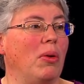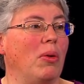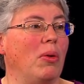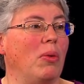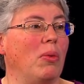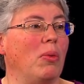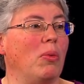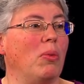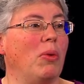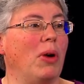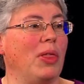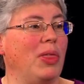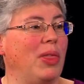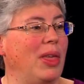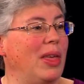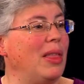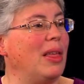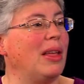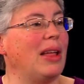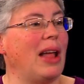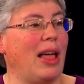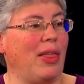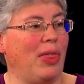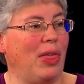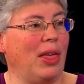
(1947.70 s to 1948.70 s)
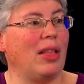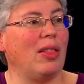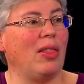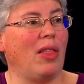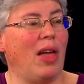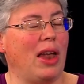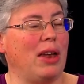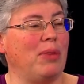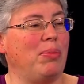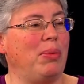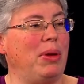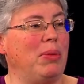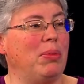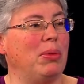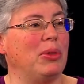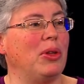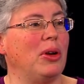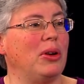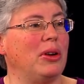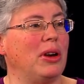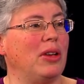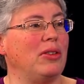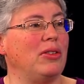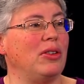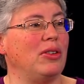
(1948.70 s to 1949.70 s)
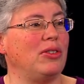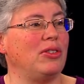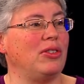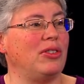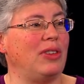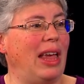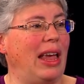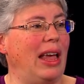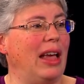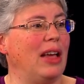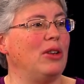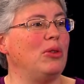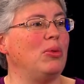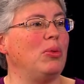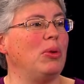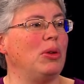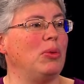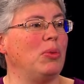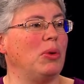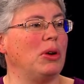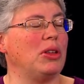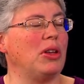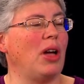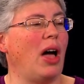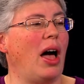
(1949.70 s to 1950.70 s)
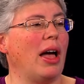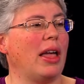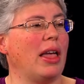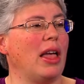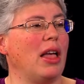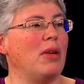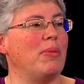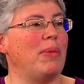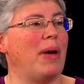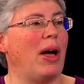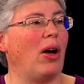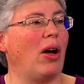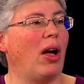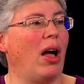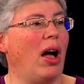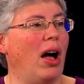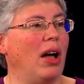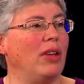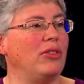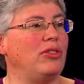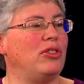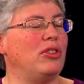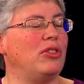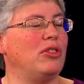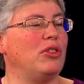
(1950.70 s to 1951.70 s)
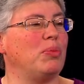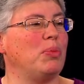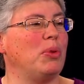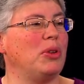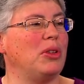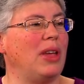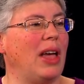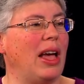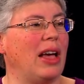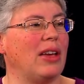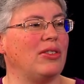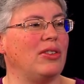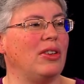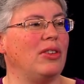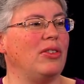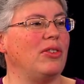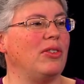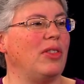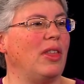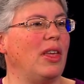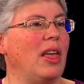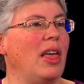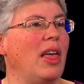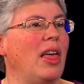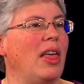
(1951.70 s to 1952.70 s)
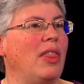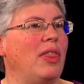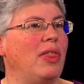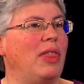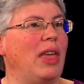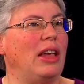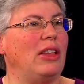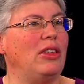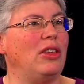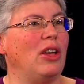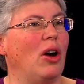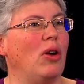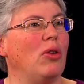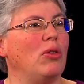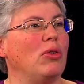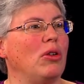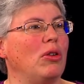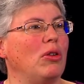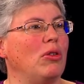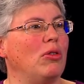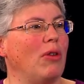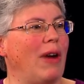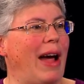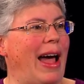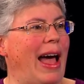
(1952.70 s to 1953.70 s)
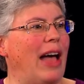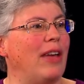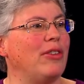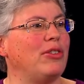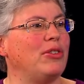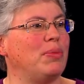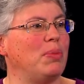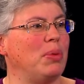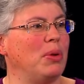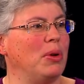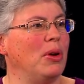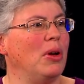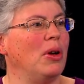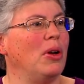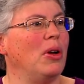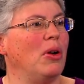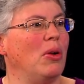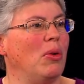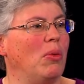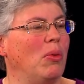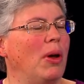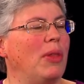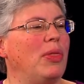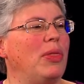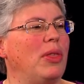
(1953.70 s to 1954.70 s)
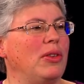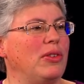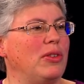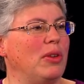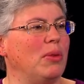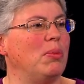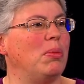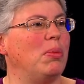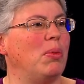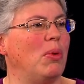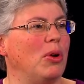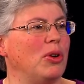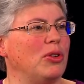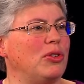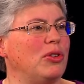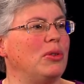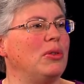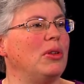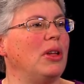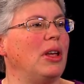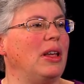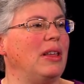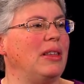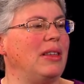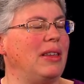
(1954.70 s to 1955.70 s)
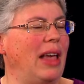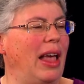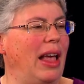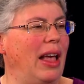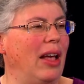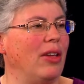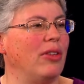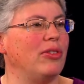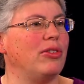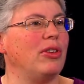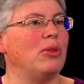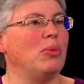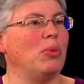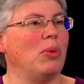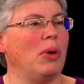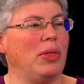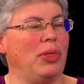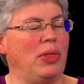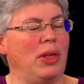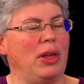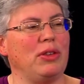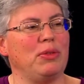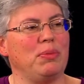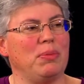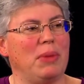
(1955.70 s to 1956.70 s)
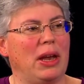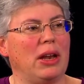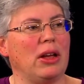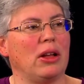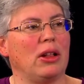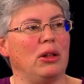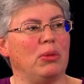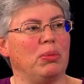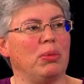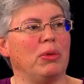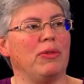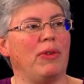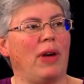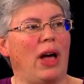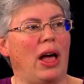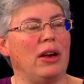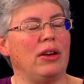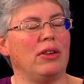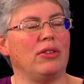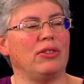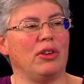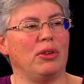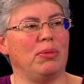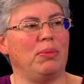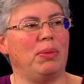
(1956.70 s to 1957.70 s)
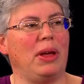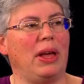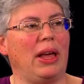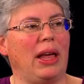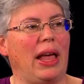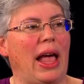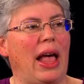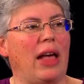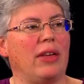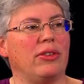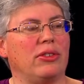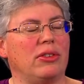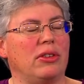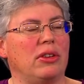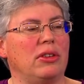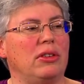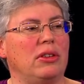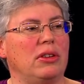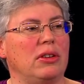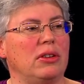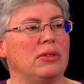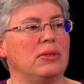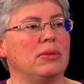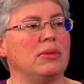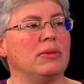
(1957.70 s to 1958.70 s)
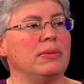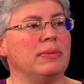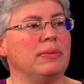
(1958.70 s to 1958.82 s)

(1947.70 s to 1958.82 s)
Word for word: one thing that I think a lot of people don't understand when we're talking about conscience protections. They don't grasp what this abortion entails and what these medical providers are being asked to do. Mm.